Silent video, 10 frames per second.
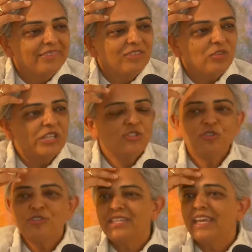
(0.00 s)
So as
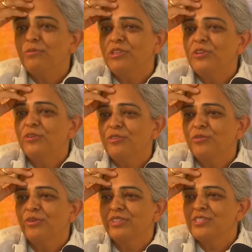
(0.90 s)
you say with your
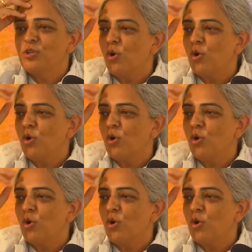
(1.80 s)
thoughts,